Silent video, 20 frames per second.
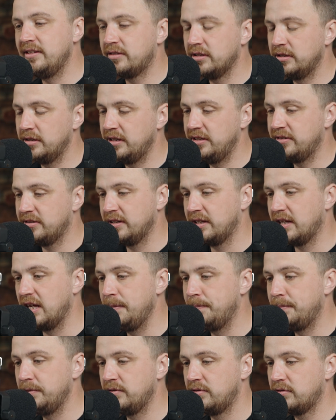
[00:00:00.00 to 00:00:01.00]
gonna
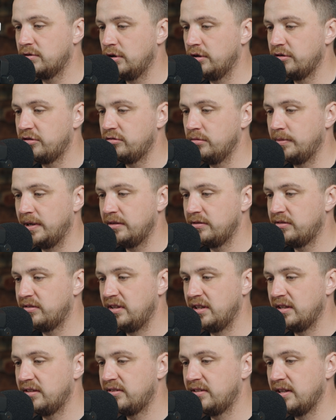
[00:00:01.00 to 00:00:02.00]
keep his cost to about
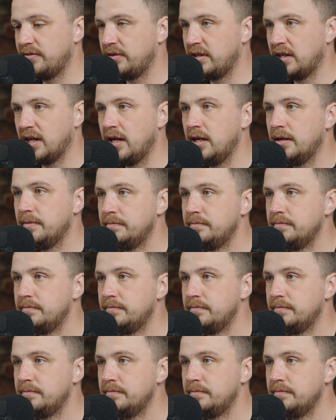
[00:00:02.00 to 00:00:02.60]
6, 7K.